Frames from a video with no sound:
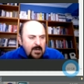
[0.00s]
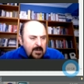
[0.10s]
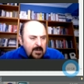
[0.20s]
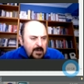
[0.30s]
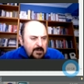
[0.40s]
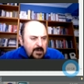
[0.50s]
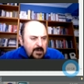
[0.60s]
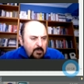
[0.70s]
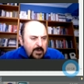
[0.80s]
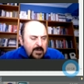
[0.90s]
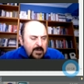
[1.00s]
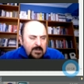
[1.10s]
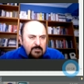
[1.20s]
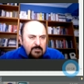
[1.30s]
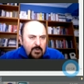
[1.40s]
And when I
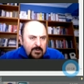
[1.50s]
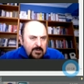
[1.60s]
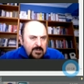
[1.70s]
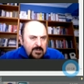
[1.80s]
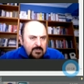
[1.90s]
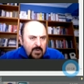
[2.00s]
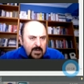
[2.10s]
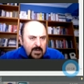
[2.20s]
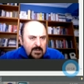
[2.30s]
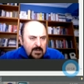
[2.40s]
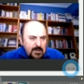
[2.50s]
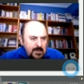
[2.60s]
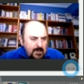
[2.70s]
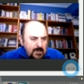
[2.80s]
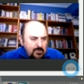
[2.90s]
convert this file
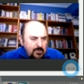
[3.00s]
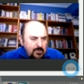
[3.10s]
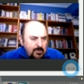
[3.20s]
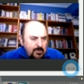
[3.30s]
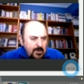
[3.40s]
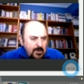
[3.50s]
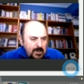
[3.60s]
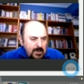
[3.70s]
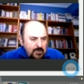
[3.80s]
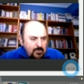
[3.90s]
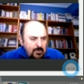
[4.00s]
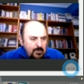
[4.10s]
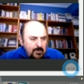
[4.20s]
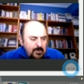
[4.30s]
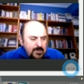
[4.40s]
into
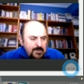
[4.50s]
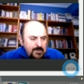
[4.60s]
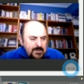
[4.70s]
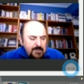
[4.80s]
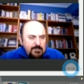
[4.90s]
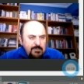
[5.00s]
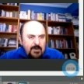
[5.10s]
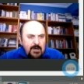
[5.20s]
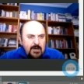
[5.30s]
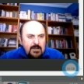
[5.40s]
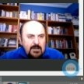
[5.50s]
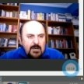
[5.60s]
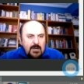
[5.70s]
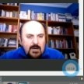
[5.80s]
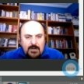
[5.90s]
a JavaScript file,
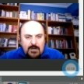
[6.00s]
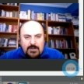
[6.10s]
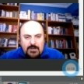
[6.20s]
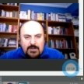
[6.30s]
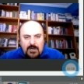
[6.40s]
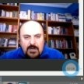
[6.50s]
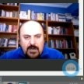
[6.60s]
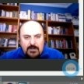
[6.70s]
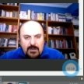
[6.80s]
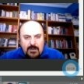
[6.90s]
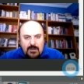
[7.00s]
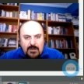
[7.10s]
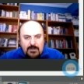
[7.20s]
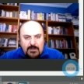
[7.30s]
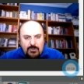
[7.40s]
I simply get
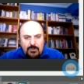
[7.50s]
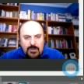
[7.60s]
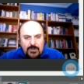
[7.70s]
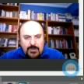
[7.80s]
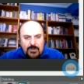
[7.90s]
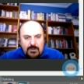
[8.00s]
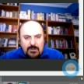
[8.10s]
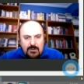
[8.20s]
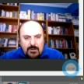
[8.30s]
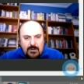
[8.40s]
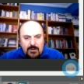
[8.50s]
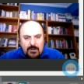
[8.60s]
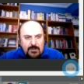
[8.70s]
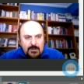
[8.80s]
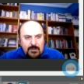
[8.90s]
this notation,
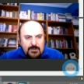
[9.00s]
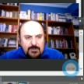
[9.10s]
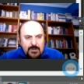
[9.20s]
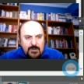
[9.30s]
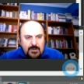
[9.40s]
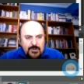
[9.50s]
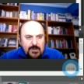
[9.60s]
such structure.